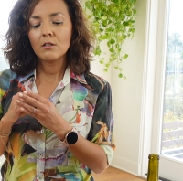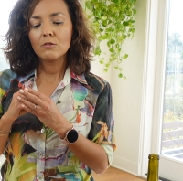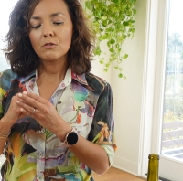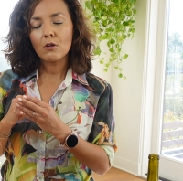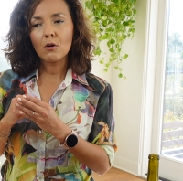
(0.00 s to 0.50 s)

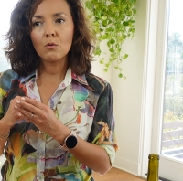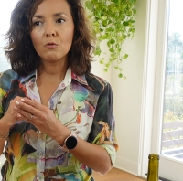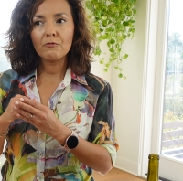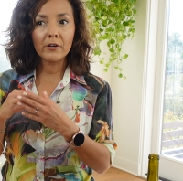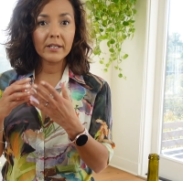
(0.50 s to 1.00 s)
So
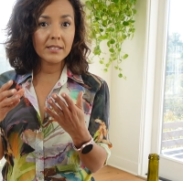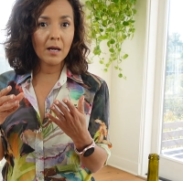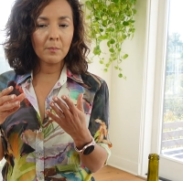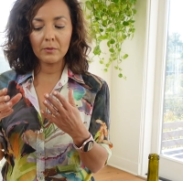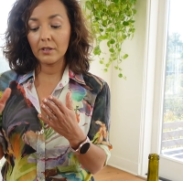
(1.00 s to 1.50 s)
for
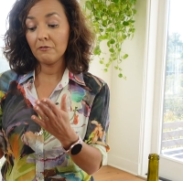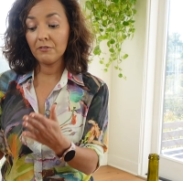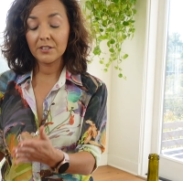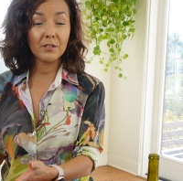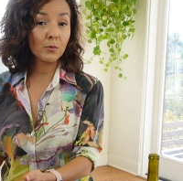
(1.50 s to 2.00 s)
example, if
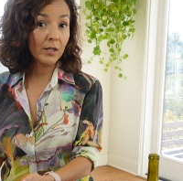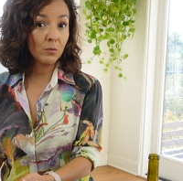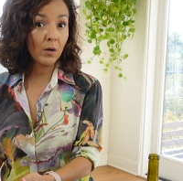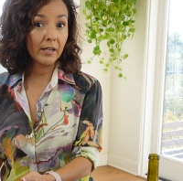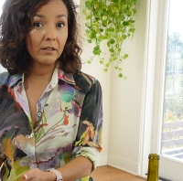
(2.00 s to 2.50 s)
it's a
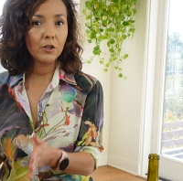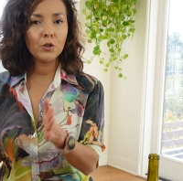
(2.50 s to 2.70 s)
red wine,